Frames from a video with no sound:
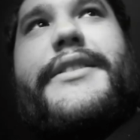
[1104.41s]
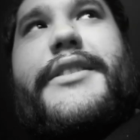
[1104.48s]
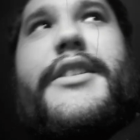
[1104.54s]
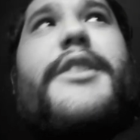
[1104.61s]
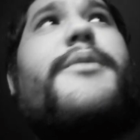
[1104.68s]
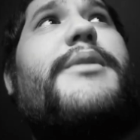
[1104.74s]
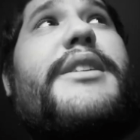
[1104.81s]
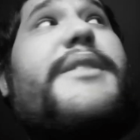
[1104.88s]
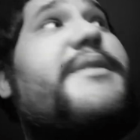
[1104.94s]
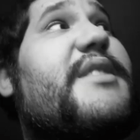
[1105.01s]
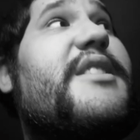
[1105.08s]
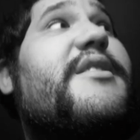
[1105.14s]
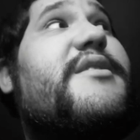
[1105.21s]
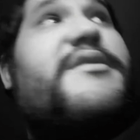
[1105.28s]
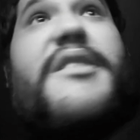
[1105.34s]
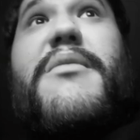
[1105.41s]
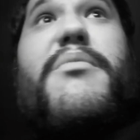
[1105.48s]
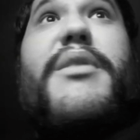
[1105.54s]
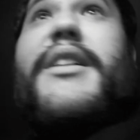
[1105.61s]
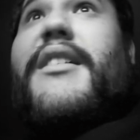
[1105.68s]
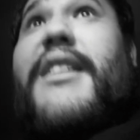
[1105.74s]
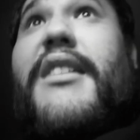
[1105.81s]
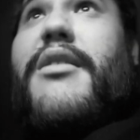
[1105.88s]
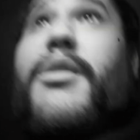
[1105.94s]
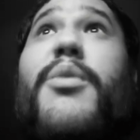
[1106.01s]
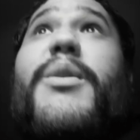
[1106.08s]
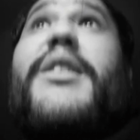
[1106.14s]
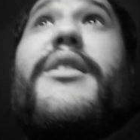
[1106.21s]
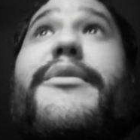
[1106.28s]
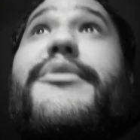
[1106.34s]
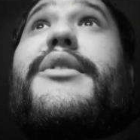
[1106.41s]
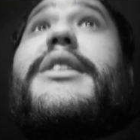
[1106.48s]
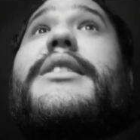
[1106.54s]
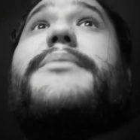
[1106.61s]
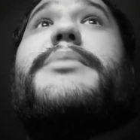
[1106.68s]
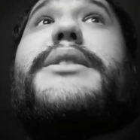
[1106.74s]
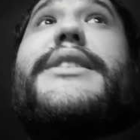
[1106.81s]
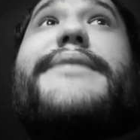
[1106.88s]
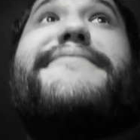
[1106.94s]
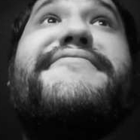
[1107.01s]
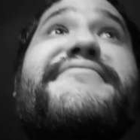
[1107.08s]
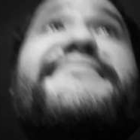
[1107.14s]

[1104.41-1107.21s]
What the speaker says: The other one lives here somewhere. I don't know where the fuck, but,